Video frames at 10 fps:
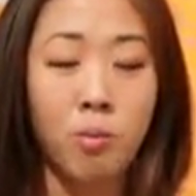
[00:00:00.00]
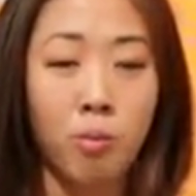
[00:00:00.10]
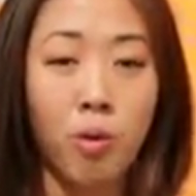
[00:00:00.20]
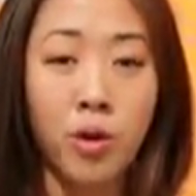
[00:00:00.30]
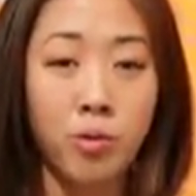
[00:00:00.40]

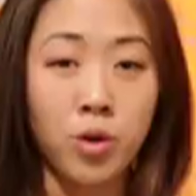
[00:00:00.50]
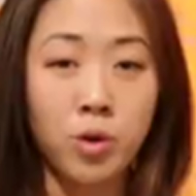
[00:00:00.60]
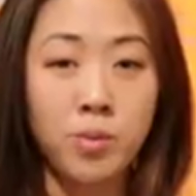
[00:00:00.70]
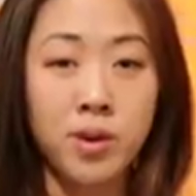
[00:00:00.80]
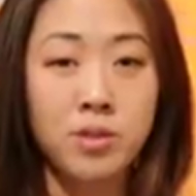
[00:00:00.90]
one
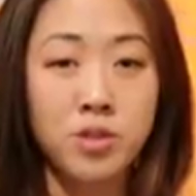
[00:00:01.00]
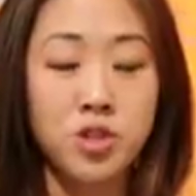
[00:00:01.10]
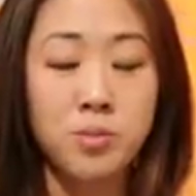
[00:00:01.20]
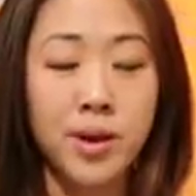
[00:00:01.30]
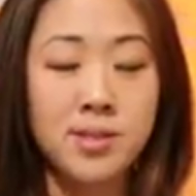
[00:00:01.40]
room with
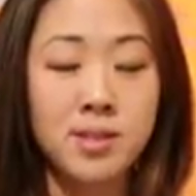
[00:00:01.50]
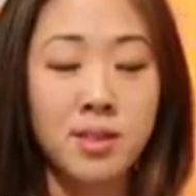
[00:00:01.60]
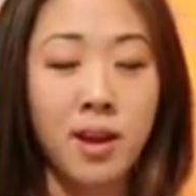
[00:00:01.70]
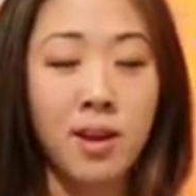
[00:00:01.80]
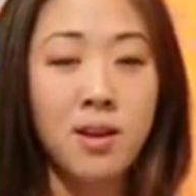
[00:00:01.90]
2 beds in
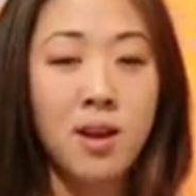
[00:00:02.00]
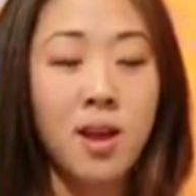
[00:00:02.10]
there.